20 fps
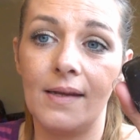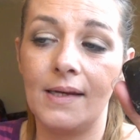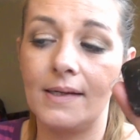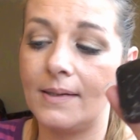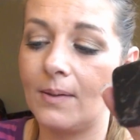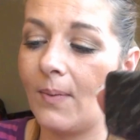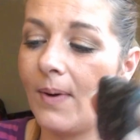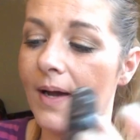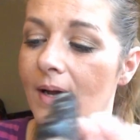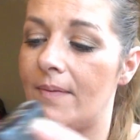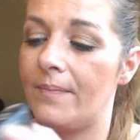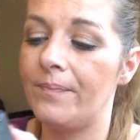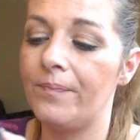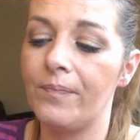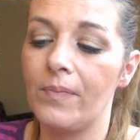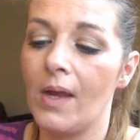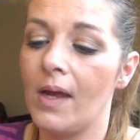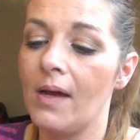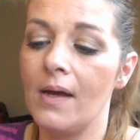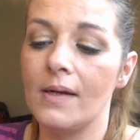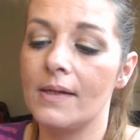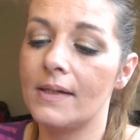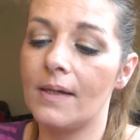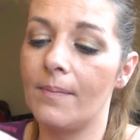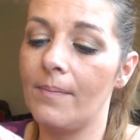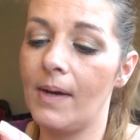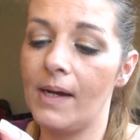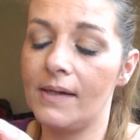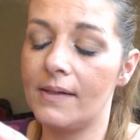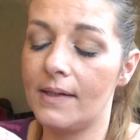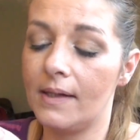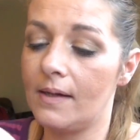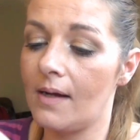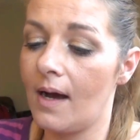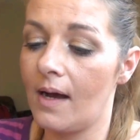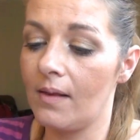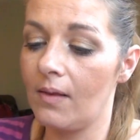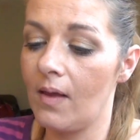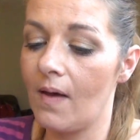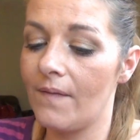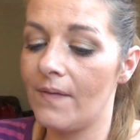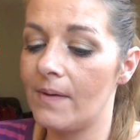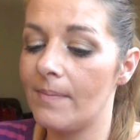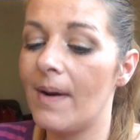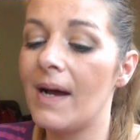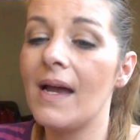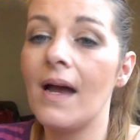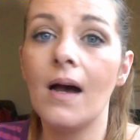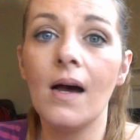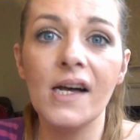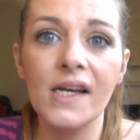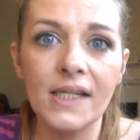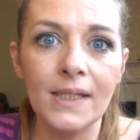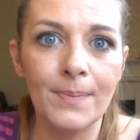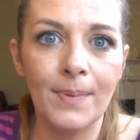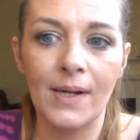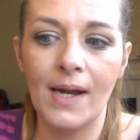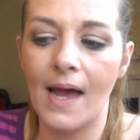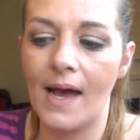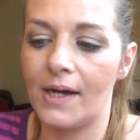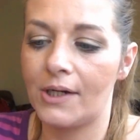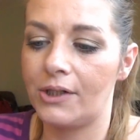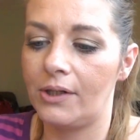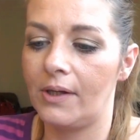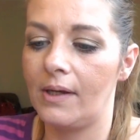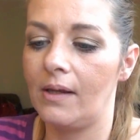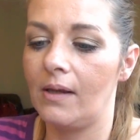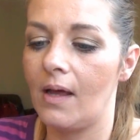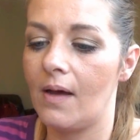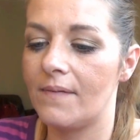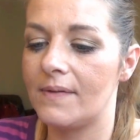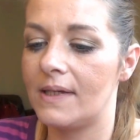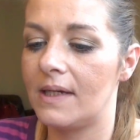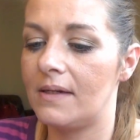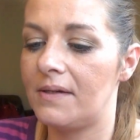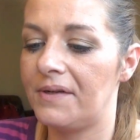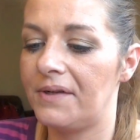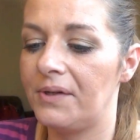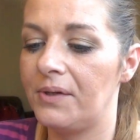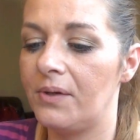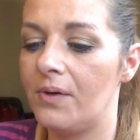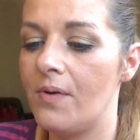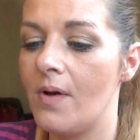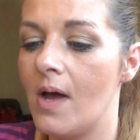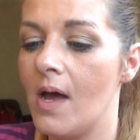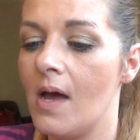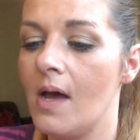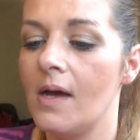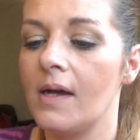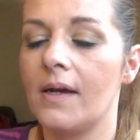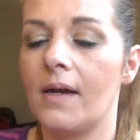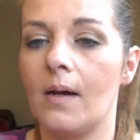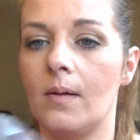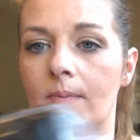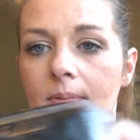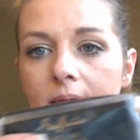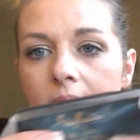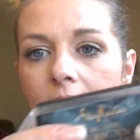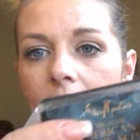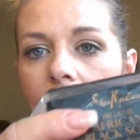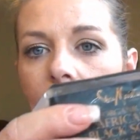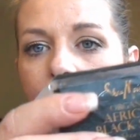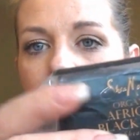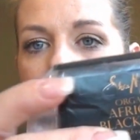of these away. It's amazing. I love it. My husband actually loves it too. Comes in my